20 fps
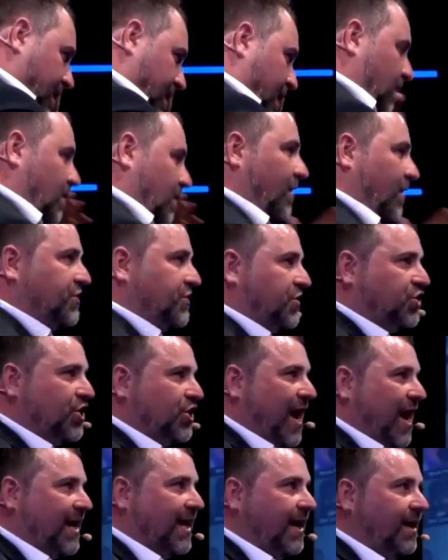I'd like to
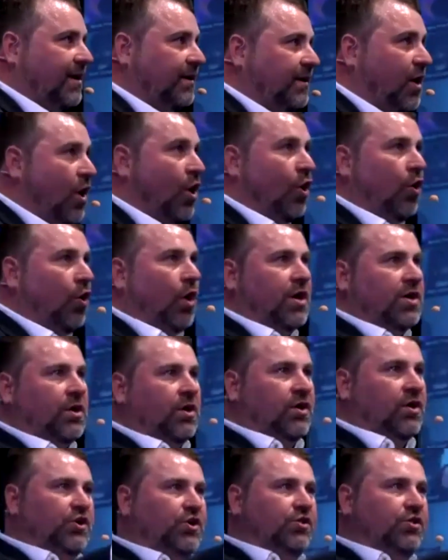check in, or I'd
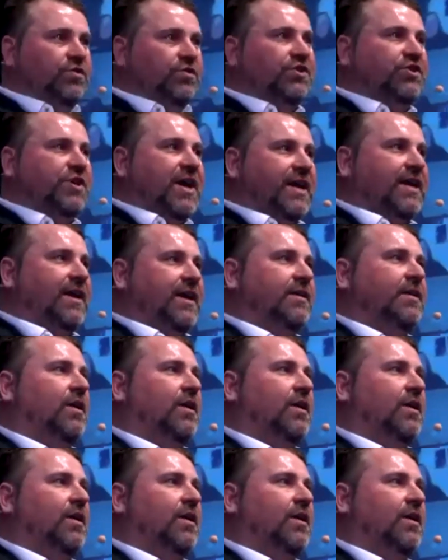like you to check in